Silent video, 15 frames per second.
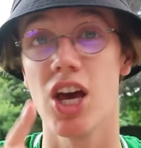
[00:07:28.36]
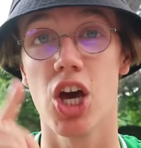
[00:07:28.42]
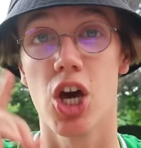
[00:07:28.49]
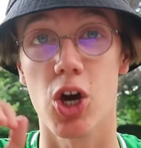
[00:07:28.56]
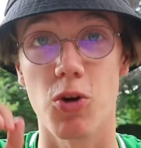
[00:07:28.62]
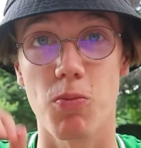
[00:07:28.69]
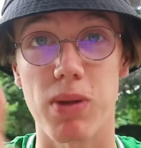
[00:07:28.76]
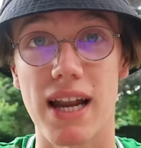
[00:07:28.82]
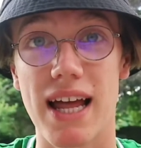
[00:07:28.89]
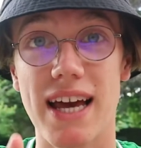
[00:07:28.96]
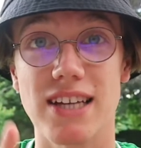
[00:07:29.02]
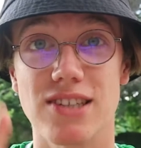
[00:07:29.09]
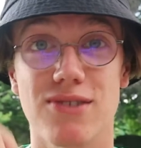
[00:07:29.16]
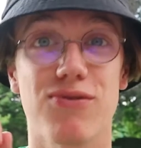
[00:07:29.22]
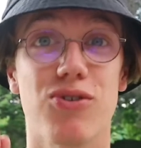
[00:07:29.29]
who
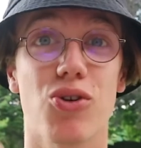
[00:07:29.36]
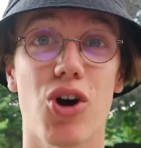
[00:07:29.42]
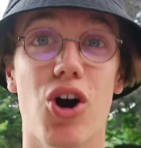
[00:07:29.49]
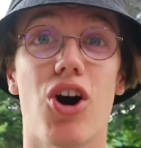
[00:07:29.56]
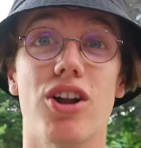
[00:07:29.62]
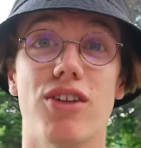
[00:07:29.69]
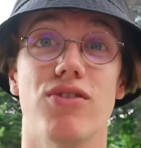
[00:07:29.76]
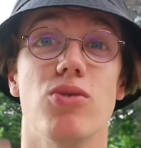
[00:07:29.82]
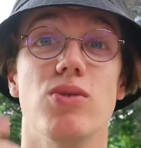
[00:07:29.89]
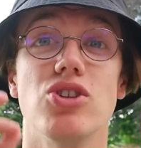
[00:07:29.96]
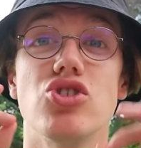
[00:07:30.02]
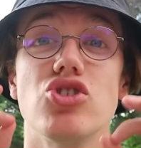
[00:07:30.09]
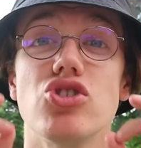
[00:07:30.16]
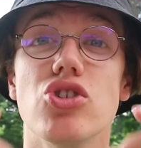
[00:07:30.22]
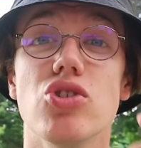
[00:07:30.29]
plays for Cardiff who is
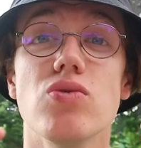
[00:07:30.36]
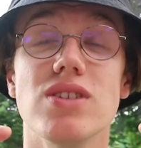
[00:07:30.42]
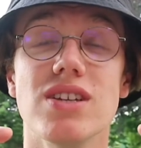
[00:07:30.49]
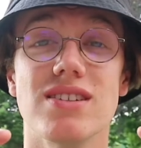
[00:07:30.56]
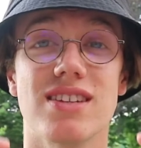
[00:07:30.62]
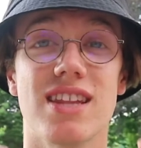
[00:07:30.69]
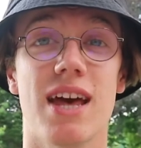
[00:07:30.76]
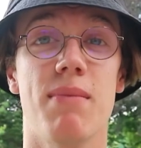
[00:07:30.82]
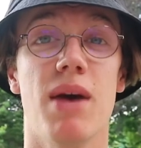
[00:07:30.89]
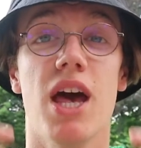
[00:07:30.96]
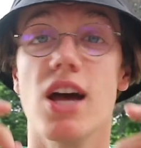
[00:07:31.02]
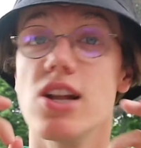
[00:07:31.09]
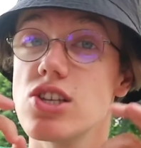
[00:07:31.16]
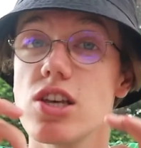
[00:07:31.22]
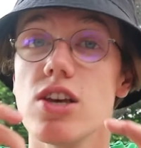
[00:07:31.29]
suited to them
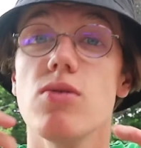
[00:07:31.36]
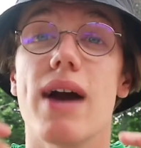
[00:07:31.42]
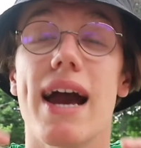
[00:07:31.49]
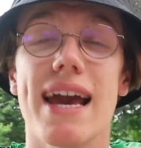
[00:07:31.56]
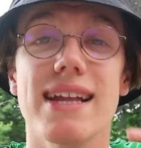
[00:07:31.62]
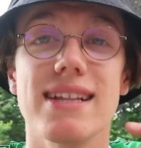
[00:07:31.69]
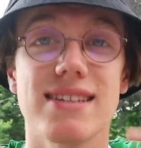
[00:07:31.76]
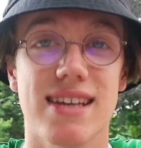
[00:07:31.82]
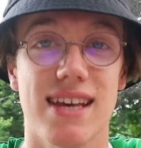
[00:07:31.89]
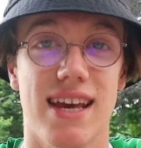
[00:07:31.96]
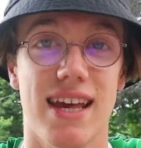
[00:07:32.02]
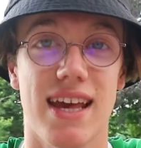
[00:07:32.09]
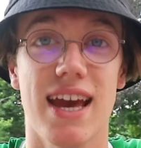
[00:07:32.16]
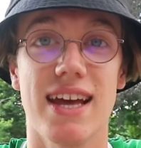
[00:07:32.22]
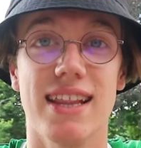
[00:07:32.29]
to a
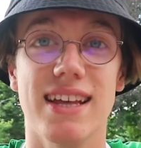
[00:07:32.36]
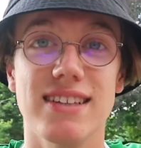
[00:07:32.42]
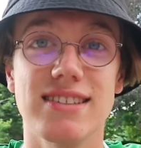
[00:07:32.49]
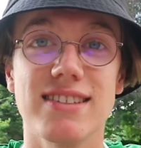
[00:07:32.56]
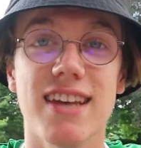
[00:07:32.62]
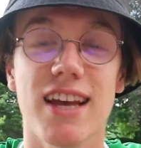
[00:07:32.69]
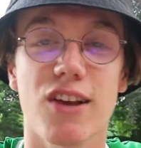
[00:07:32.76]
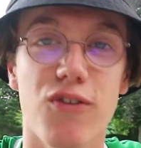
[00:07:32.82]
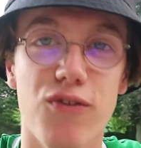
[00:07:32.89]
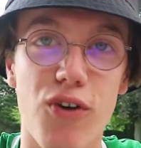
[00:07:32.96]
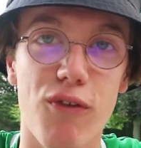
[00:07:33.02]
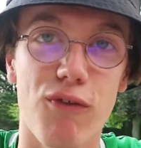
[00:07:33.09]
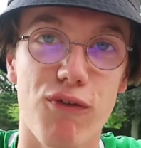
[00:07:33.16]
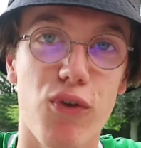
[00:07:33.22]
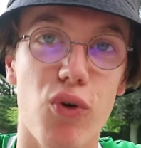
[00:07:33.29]
T. The
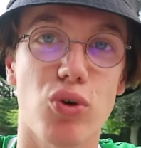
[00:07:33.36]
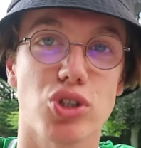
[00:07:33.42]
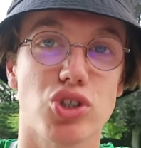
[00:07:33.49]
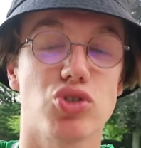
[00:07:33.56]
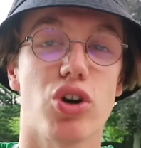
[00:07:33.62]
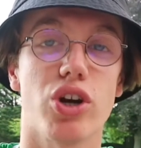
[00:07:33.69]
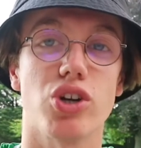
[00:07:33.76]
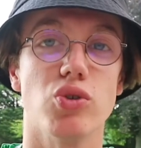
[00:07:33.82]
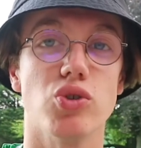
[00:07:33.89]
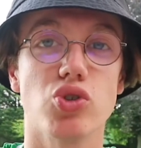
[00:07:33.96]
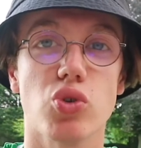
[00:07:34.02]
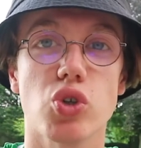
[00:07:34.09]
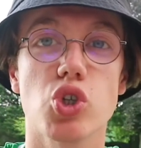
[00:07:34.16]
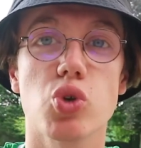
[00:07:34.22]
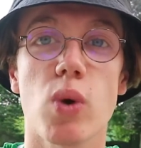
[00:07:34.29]
6'4" striker who
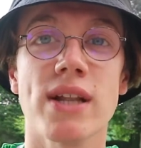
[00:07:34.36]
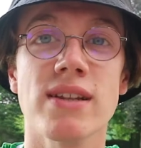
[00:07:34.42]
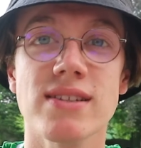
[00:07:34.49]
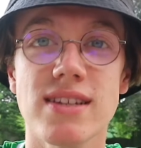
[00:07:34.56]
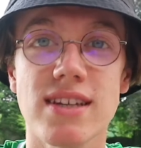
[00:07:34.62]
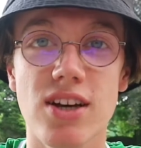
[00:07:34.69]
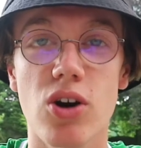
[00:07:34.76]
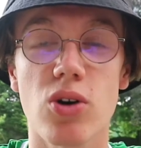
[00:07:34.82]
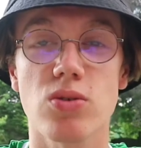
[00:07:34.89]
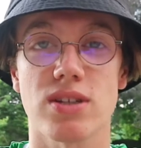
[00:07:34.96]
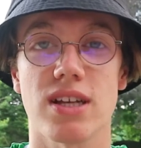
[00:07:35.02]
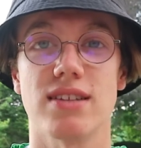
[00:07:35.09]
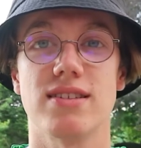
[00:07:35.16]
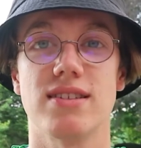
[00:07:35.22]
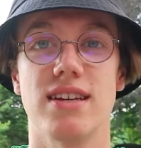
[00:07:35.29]
scored 20 goals
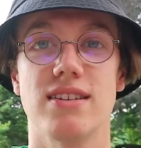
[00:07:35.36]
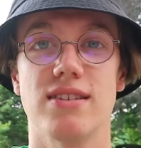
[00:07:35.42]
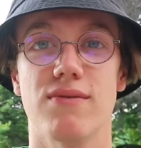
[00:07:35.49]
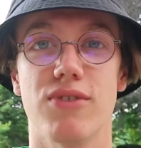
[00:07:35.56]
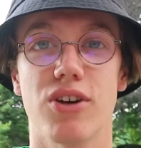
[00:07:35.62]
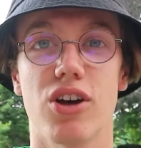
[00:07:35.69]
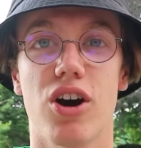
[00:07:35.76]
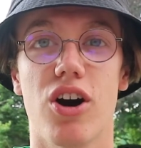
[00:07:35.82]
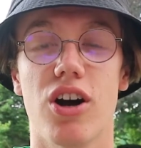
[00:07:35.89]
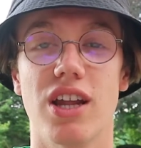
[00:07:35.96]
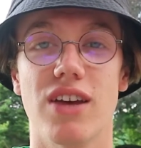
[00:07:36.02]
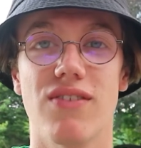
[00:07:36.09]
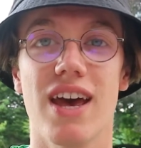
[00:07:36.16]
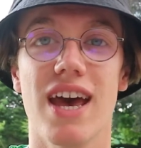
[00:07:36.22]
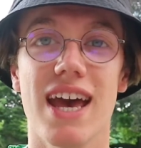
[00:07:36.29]
last season for
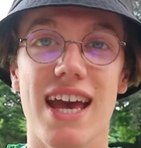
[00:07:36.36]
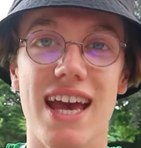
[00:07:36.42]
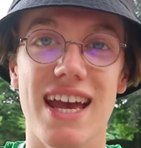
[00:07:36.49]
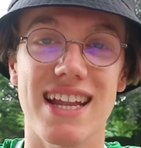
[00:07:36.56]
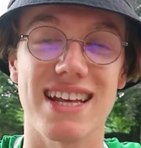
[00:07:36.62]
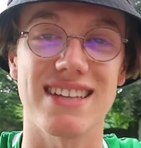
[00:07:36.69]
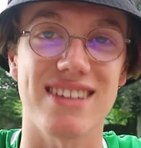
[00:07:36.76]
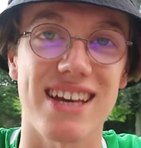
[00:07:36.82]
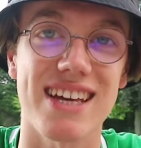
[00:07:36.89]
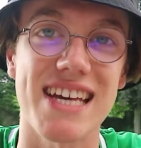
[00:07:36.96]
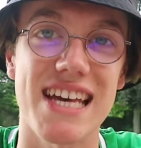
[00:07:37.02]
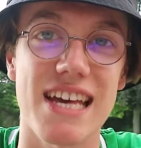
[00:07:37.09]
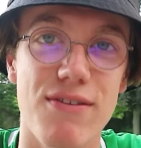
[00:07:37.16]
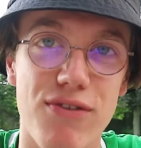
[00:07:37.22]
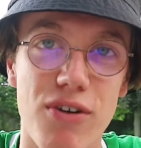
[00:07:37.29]
Cardiff. It is
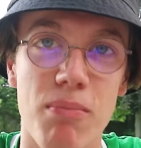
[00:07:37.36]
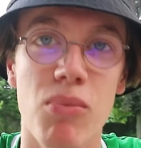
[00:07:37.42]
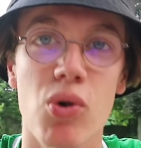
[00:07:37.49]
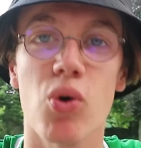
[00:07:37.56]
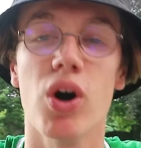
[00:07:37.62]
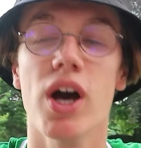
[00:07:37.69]
Kiefer Moore.